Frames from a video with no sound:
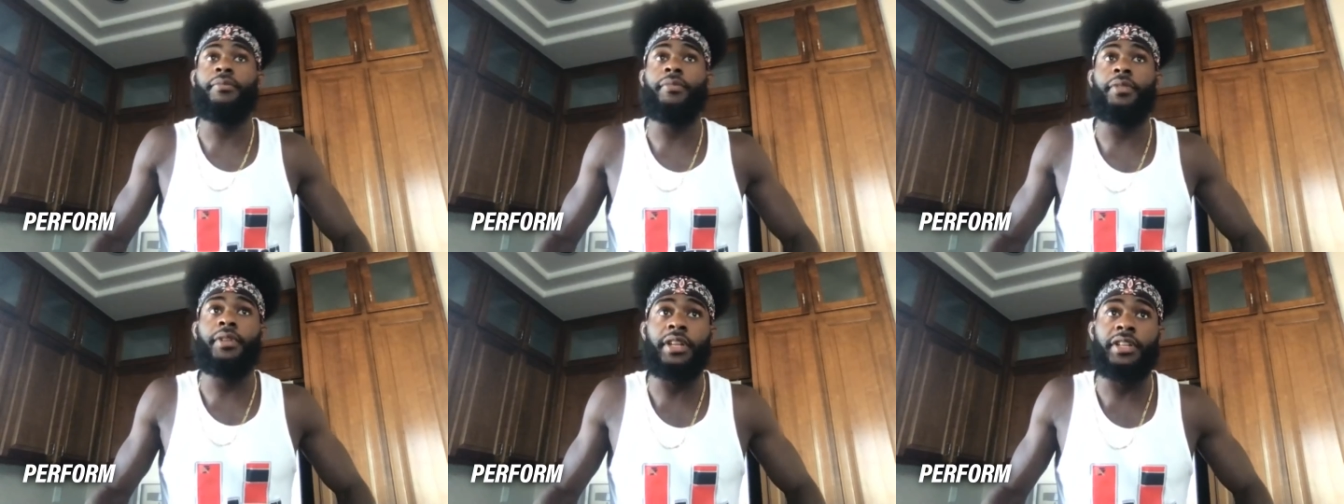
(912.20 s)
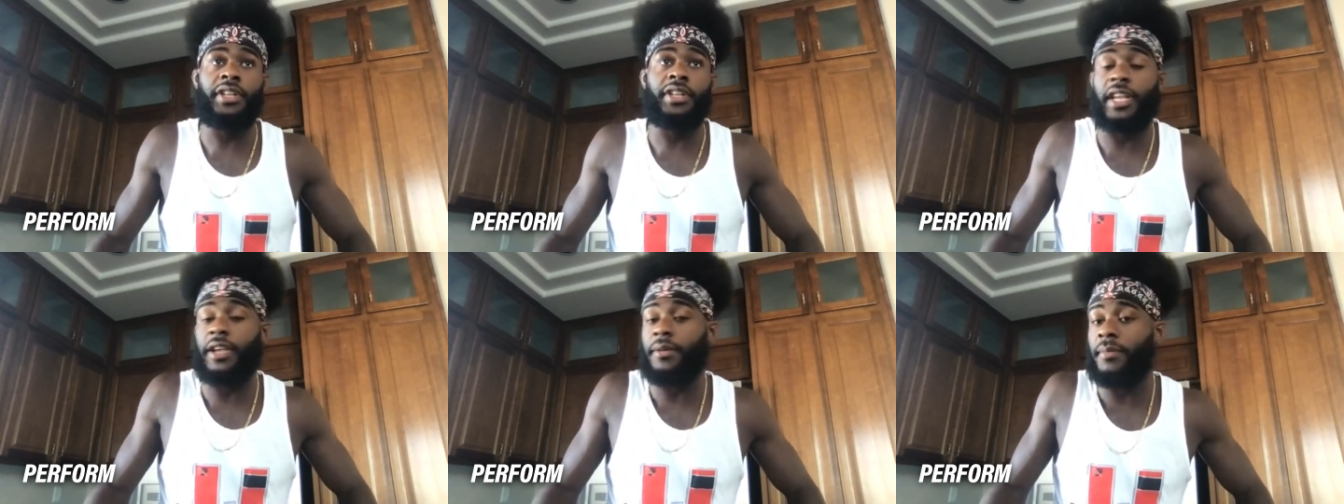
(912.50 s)

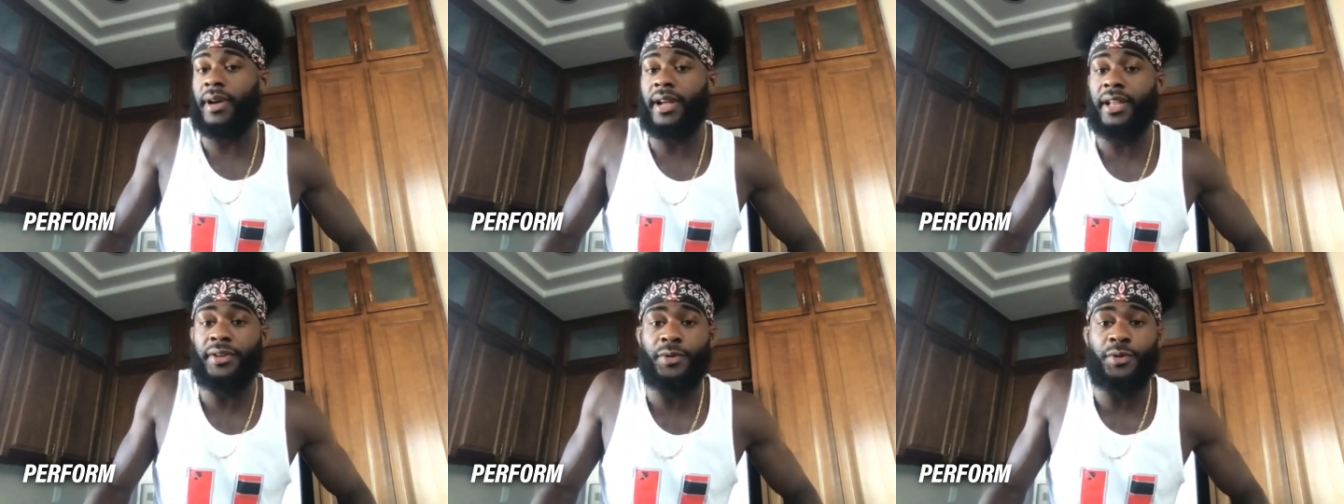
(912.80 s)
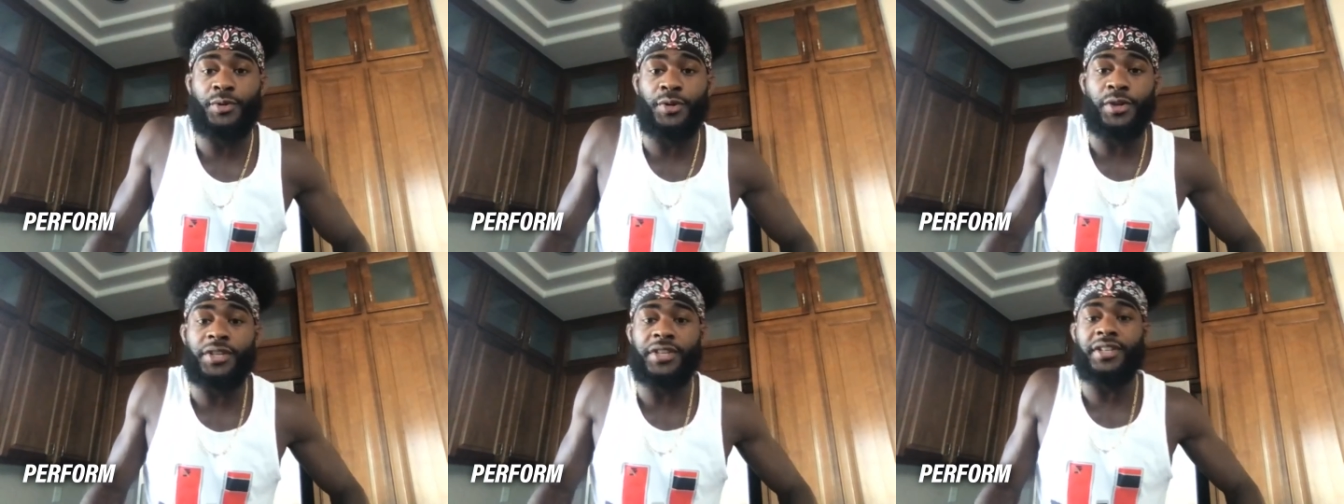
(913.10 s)
to get my
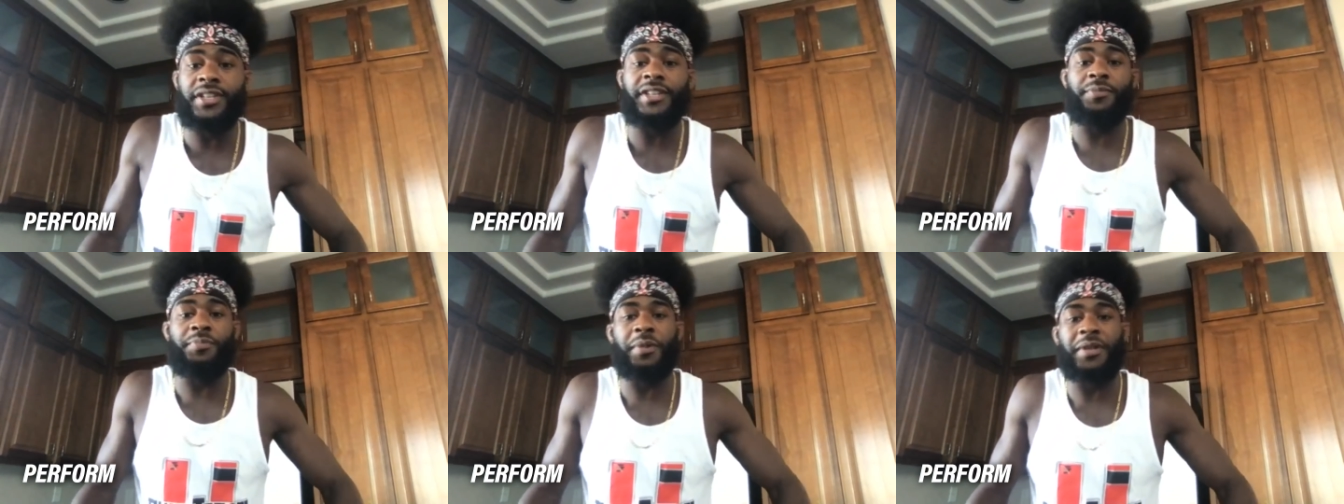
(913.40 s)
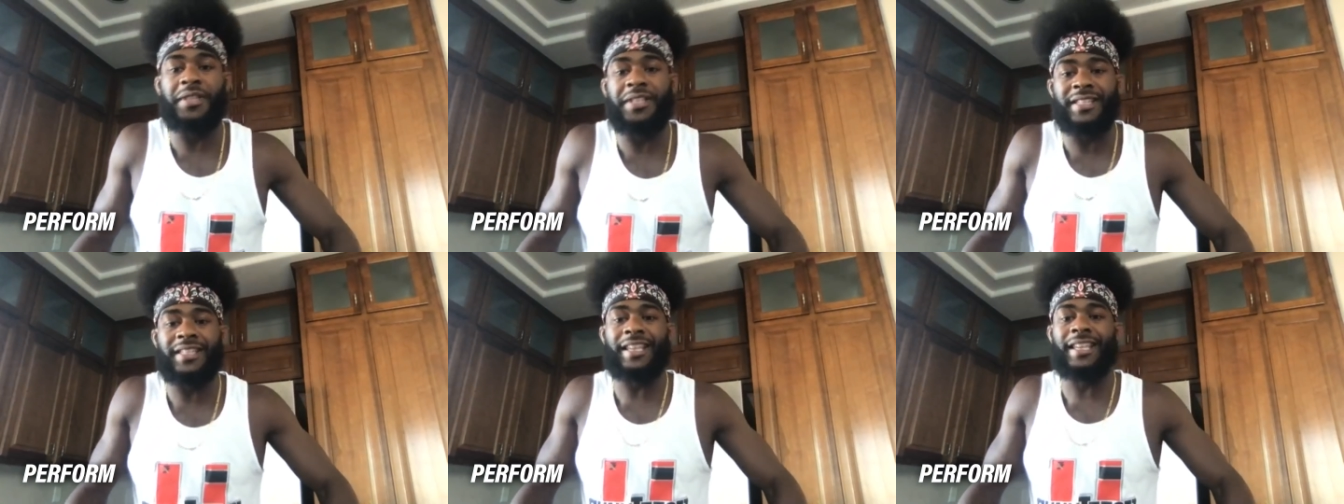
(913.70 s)
nutrition as
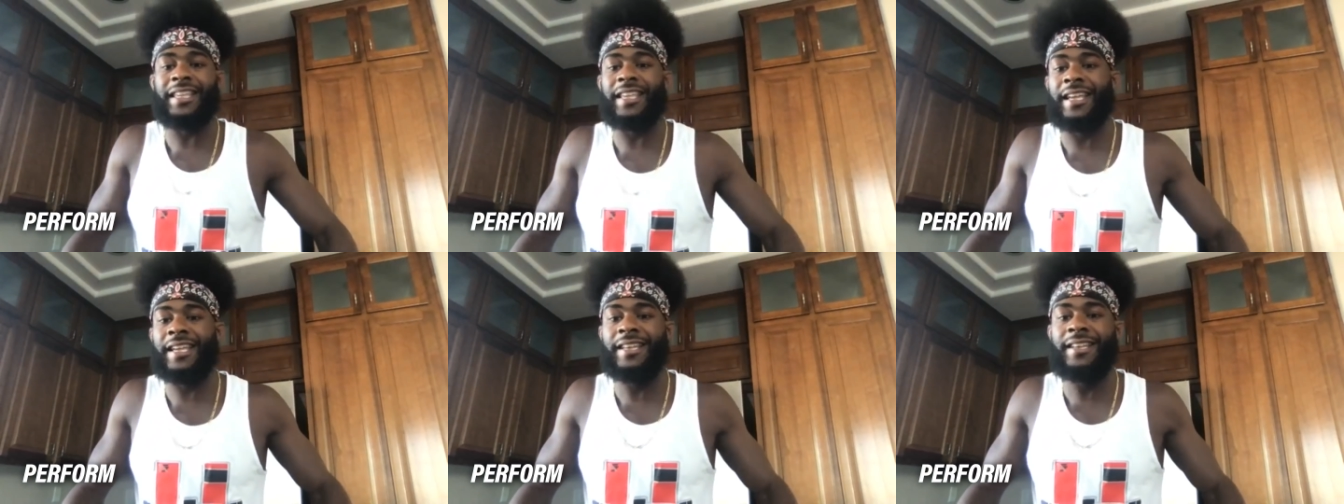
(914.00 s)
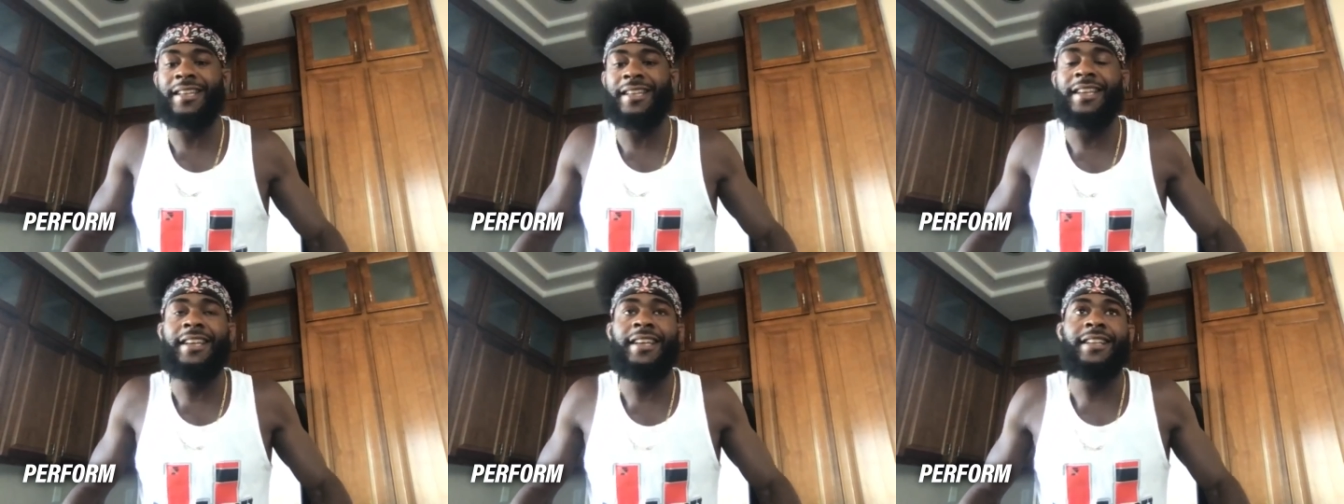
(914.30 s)
best as I
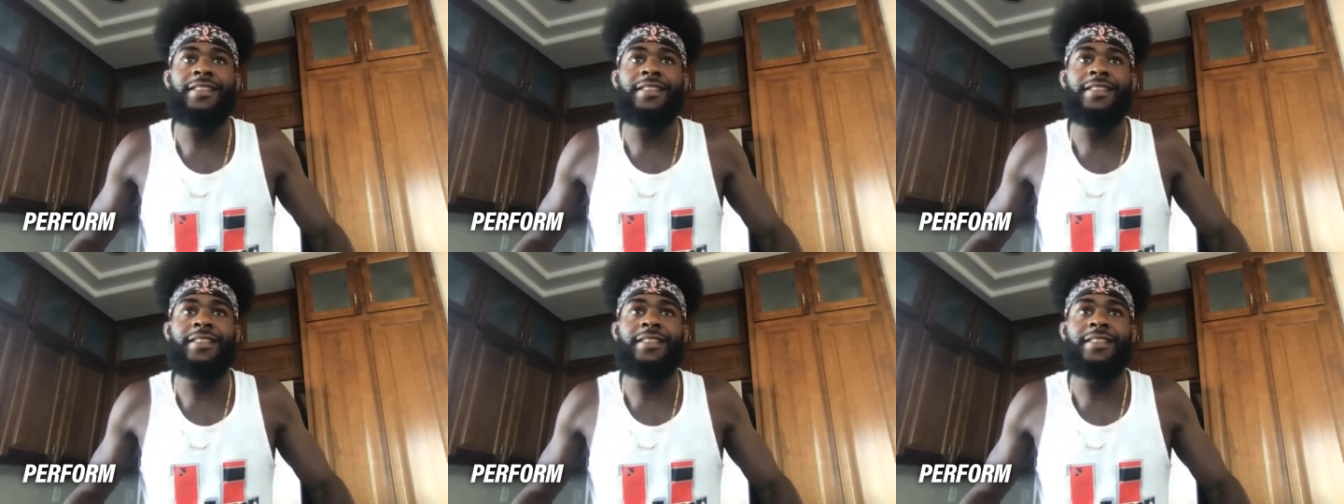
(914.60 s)
can.